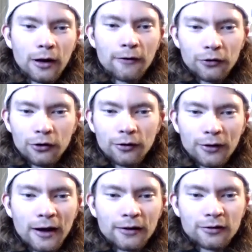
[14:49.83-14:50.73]
after your
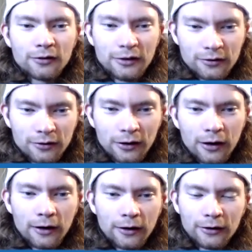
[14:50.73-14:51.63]
last season
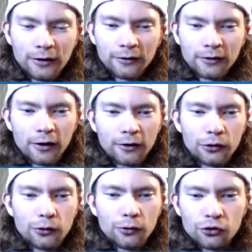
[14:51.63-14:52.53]
at Indiana Tech,
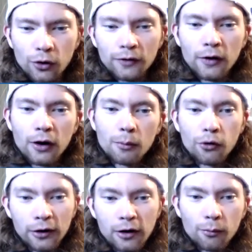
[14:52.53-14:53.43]
you joined the
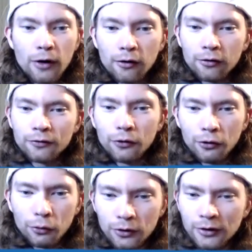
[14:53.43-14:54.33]
Port Huron Prowlers for
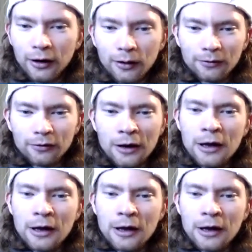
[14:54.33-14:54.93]
3 games